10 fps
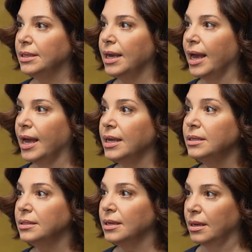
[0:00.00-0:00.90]
D
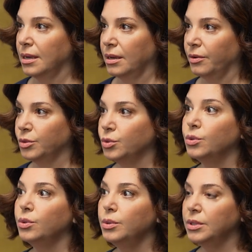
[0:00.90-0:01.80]
and
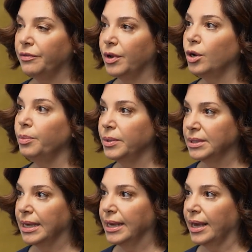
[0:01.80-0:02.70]
to develop
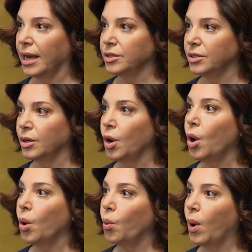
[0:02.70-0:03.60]
skin cancer,
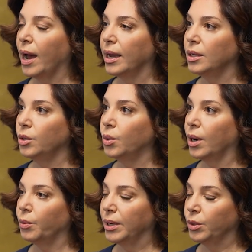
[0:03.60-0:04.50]
while
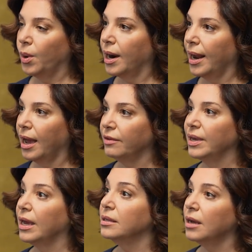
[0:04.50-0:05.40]
when you are
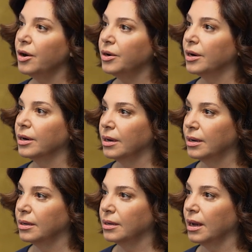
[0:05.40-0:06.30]
having a darker
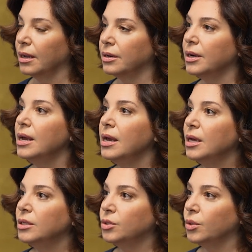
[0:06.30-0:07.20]
color,
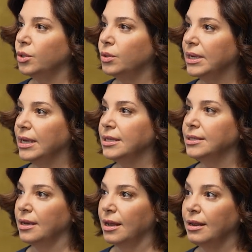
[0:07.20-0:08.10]
so you
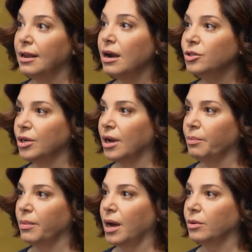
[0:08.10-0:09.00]
need larger
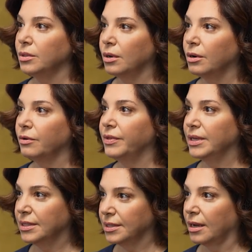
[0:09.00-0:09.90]
amount of
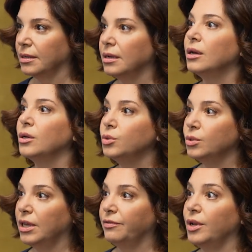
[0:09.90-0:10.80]
the sun
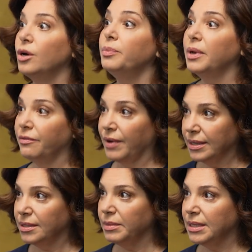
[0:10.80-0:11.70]
to develop
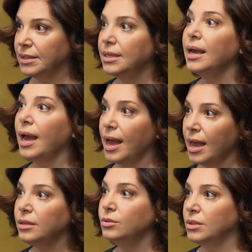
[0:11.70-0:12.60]
vitamin D
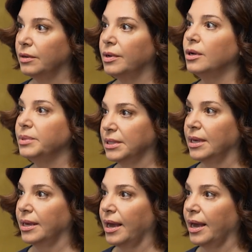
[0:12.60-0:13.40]
and to develop skin